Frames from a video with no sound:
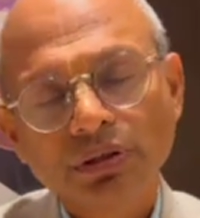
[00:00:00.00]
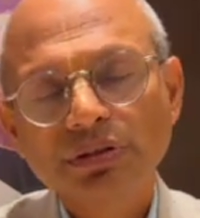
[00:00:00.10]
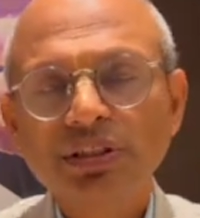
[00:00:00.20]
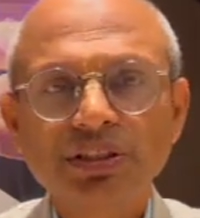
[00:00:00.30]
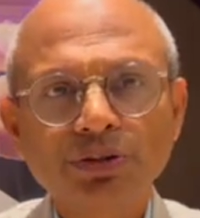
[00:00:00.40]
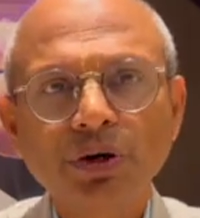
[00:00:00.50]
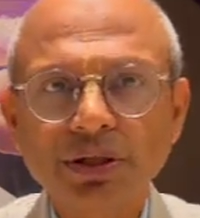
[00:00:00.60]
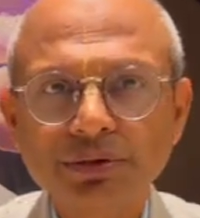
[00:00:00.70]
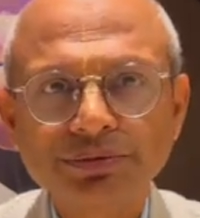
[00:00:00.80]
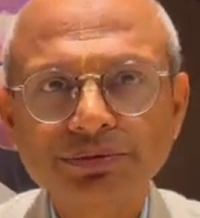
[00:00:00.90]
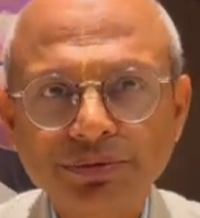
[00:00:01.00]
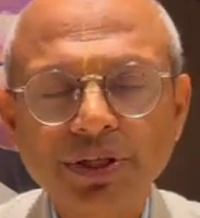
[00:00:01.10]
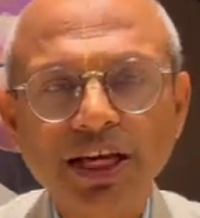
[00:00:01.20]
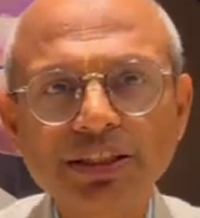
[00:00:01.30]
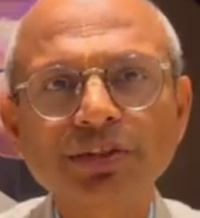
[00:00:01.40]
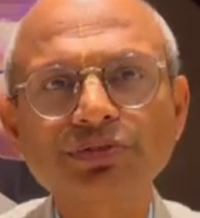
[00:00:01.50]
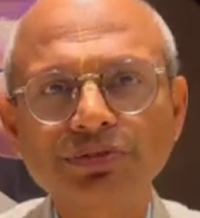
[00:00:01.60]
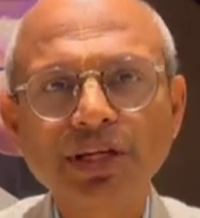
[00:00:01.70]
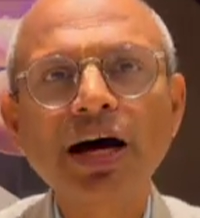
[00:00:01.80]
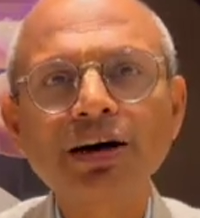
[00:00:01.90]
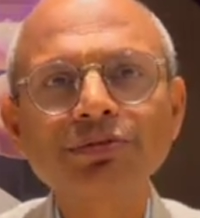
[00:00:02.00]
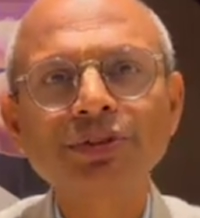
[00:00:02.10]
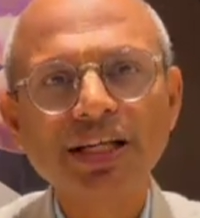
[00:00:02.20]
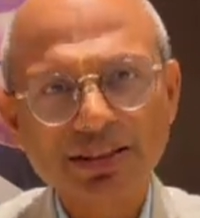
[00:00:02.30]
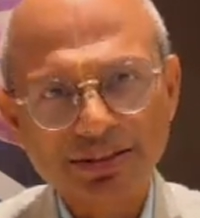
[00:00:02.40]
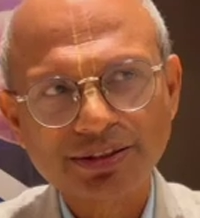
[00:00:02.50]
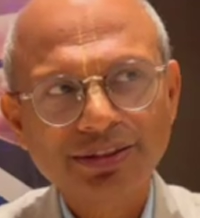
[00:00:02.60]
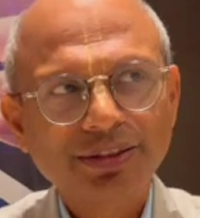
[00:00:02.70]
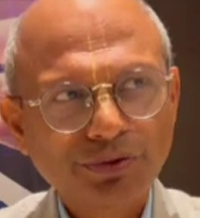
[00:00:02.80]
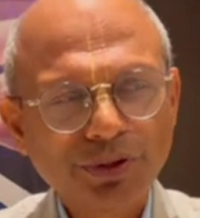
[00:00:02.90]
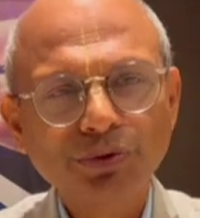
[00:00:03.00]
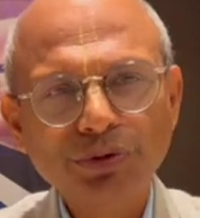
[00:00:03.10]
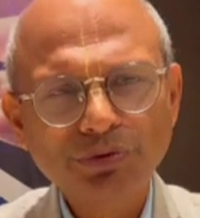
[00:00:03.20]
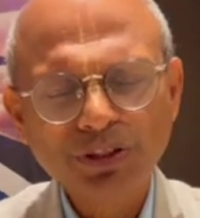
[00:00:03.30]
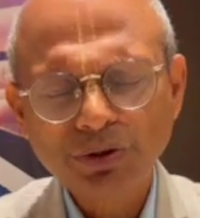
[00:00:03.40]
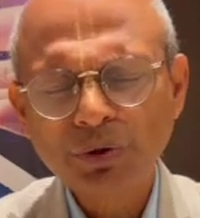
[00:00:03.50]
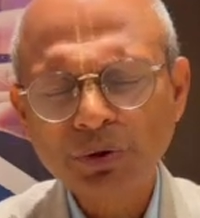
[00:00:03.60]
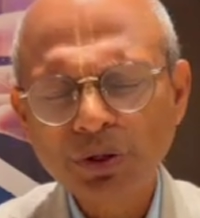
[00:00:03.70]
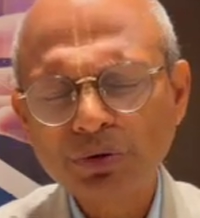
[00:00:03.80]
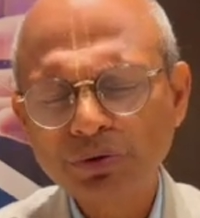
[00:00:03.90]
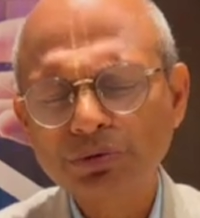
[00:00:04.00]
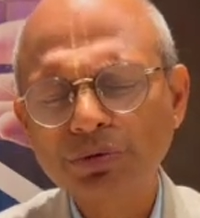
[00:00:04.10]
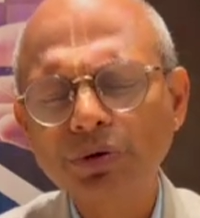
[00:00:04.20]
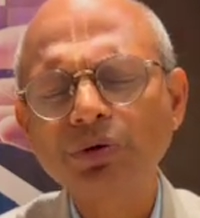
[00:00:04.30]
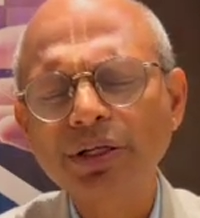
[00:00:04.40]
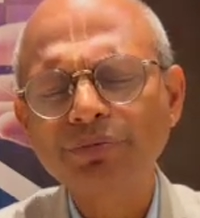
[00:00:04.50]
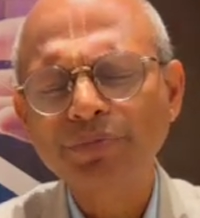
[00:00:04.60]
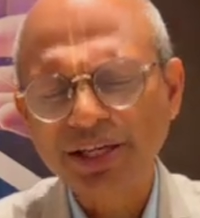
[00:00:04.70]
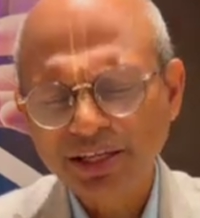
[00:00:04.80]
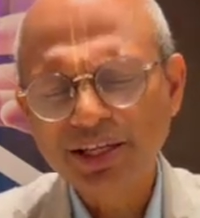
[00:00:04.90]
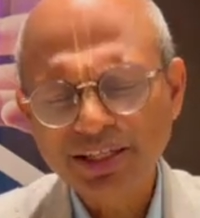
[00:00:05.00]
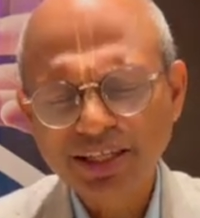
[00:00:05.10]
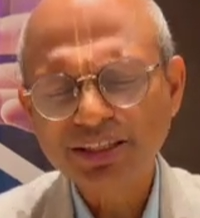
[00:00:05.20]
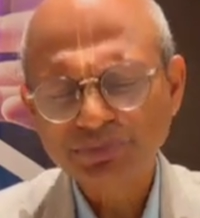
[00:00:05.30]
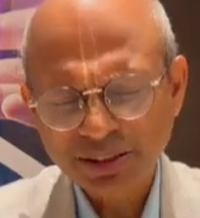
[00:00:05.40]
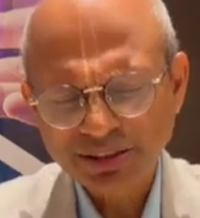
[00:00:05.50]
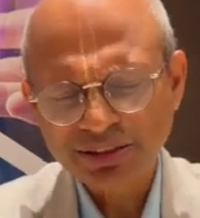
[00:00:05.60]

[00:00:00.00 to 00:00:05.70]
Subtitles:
This is all. As of now, we don't want to go in many areas, but